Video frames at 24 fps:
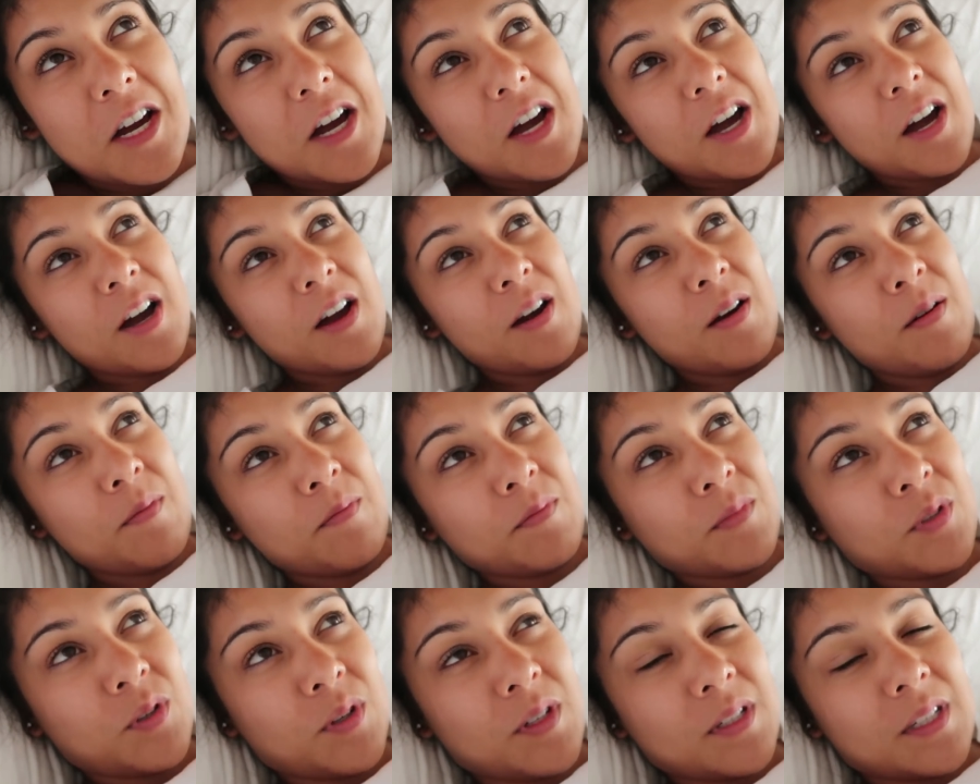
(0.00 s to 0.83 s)

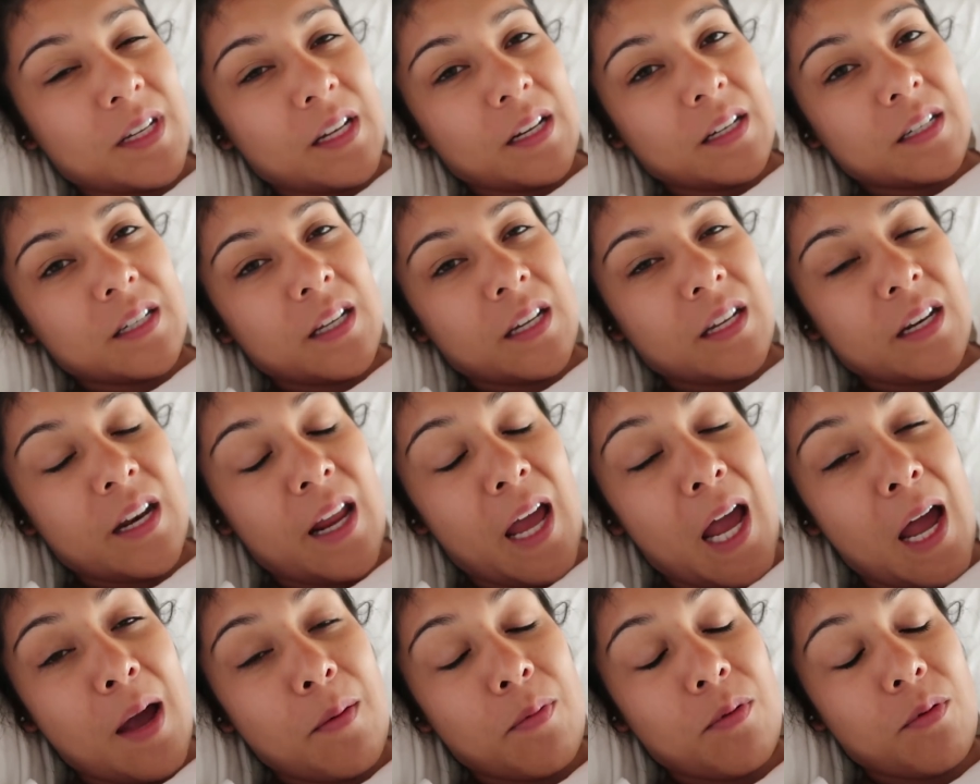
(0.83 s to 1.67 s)
Um, so I decided to take a
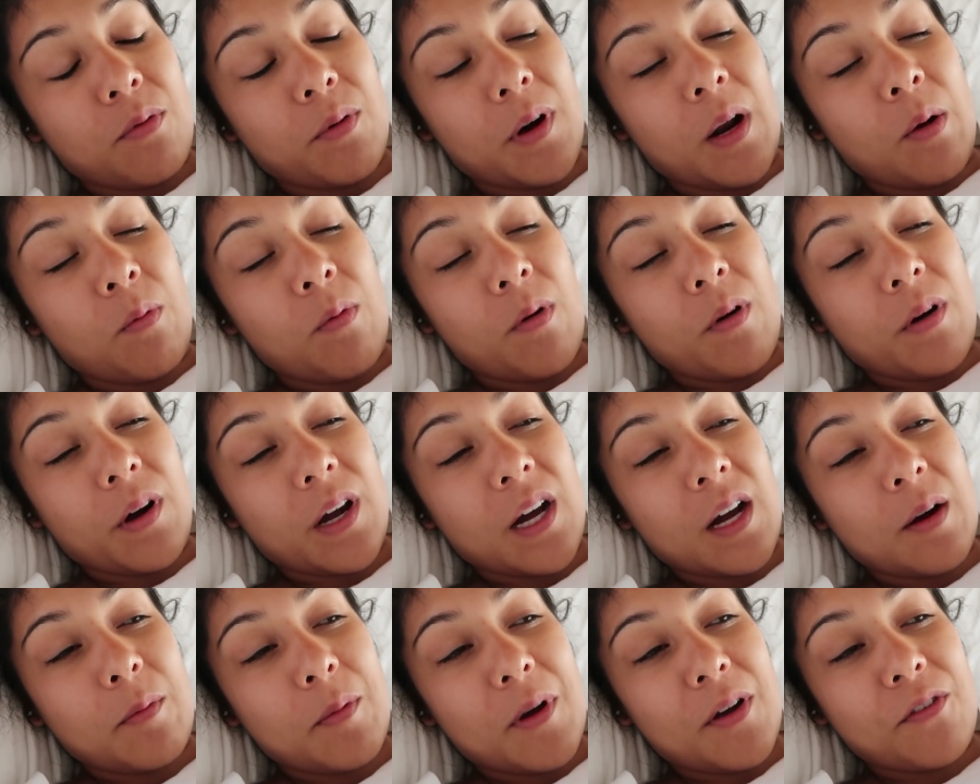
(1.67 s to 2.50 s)
nap. When I woke
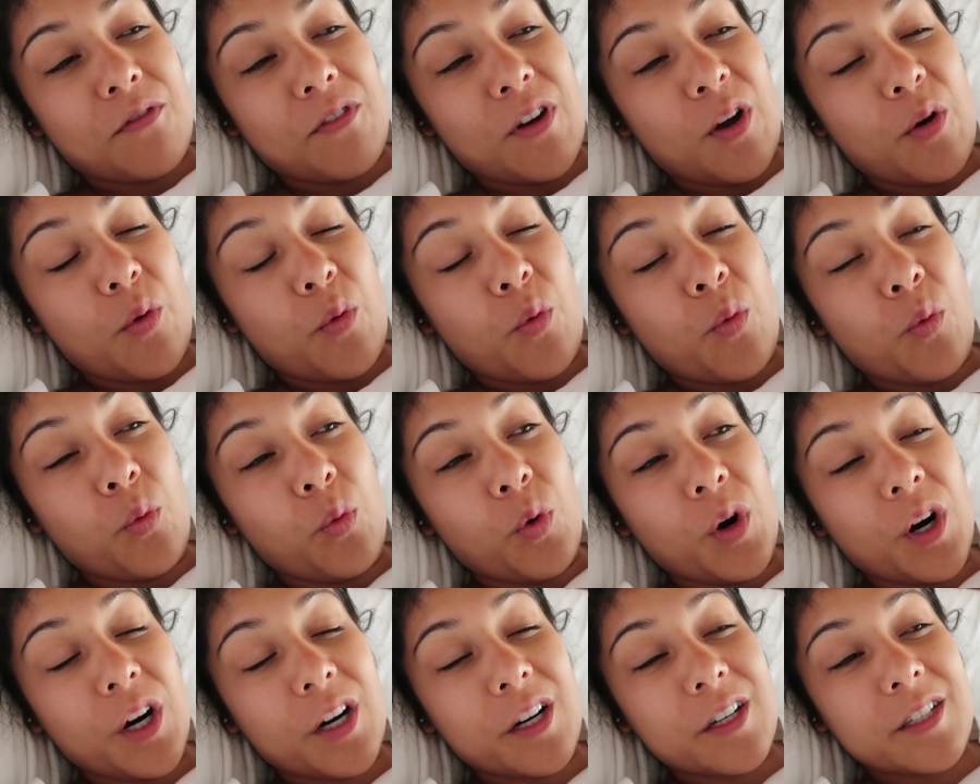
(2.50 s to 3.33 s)
up, I felt
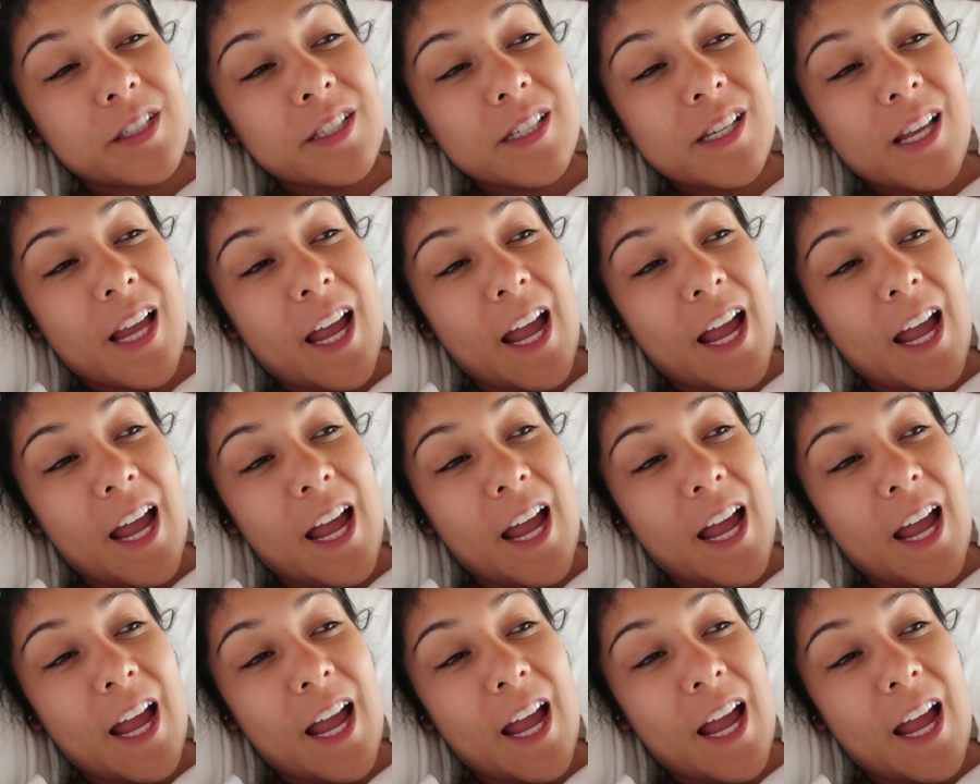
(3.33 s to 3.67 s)
worse.